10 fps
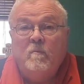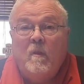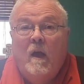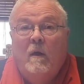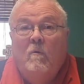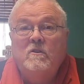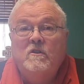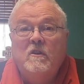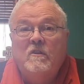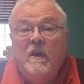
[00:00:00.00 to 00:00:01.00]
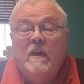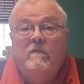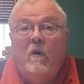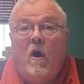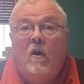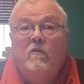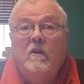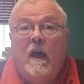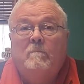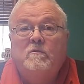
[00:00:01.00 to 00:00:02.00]
I want you to think of all
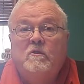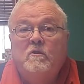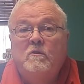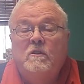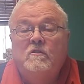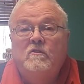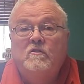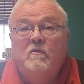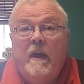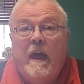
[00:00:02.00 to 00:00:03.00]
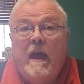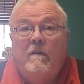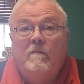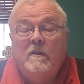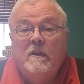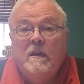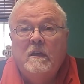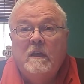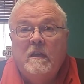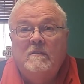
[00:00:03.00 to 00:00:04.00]
the opportunities that you have
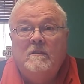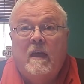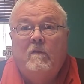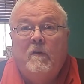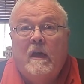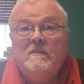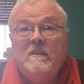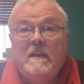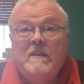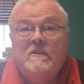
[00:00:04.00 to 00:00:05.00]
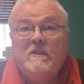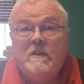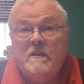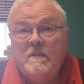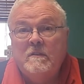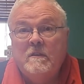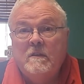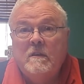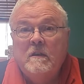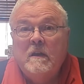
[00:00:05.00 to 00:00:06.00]
in self-isolation.
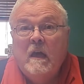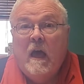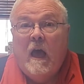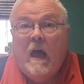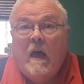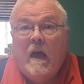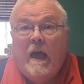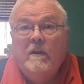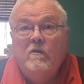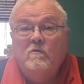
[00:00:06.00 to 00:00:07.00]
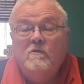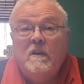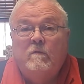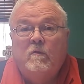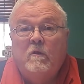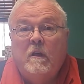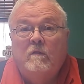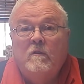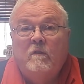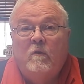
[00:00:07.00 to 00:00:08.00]
I know several
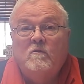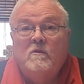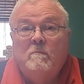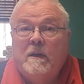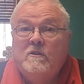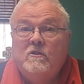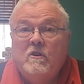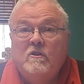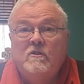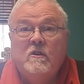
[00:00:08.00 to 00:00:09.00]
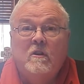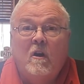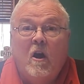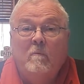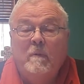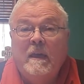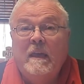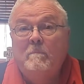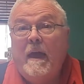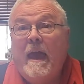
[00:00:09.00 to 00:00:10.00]
of the folks in my church are
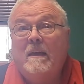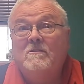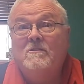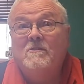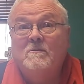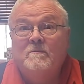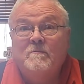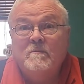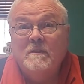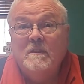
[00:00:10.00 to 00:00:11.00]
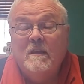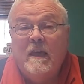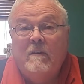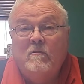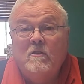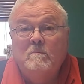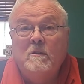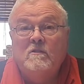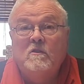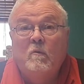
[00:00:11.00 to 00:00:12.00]
making masks. They have a little bit
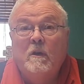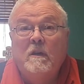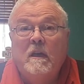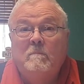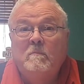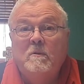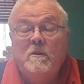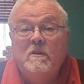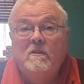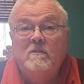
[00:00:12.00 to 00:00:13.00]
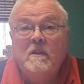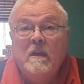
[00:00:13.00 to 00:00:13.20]
of sewing capabilities,